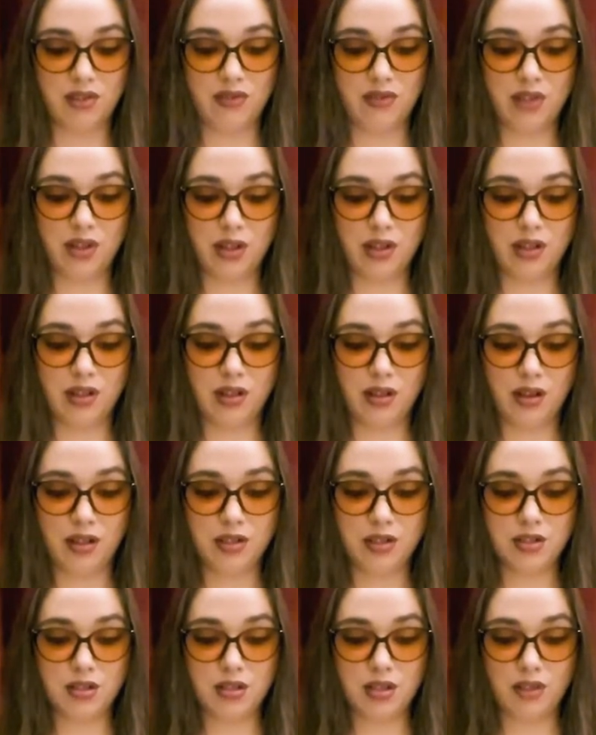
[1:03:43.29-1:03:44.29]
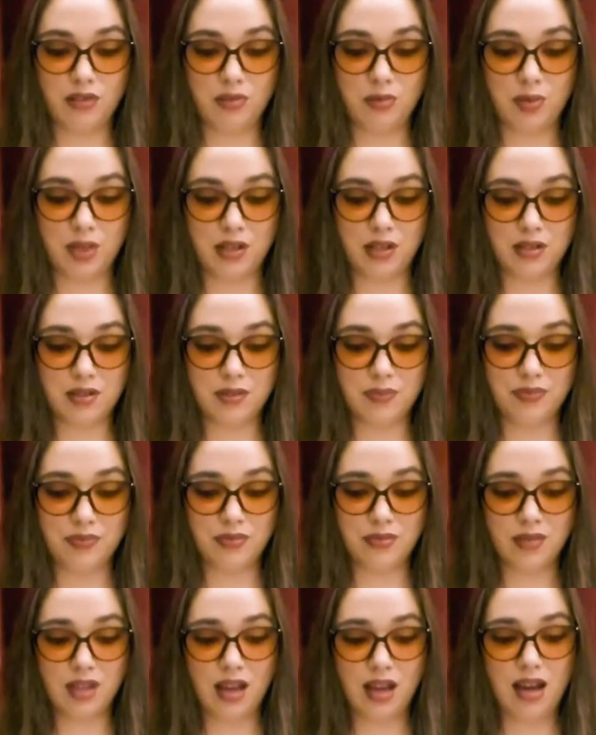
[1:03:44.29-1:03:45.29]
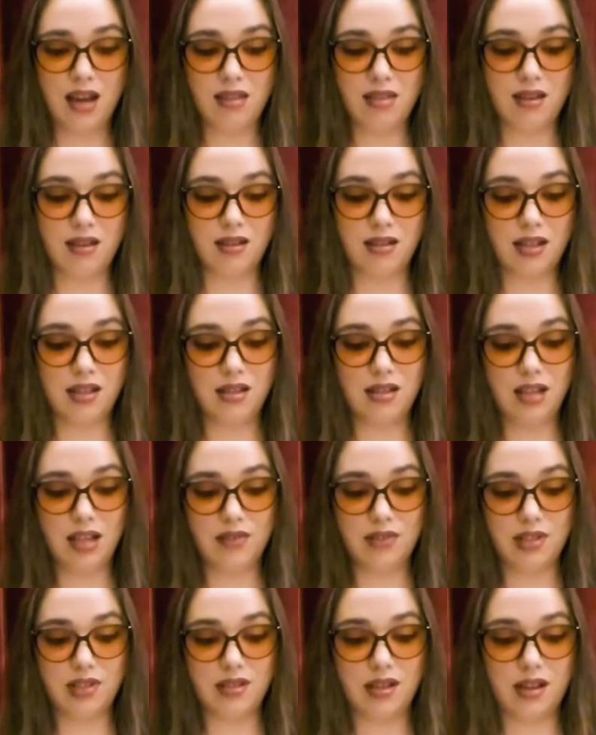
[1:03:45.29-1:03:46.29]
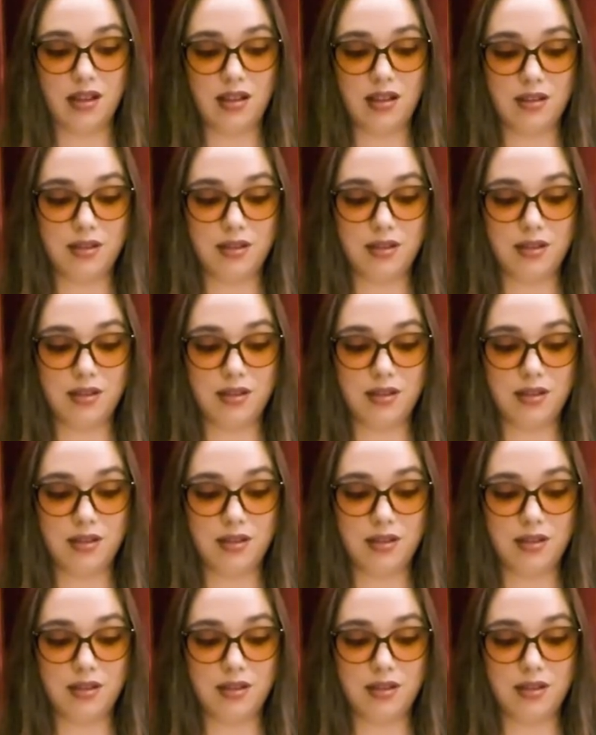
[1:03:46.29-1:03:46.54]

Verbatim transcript: very large snuff box. I thought he'd never die.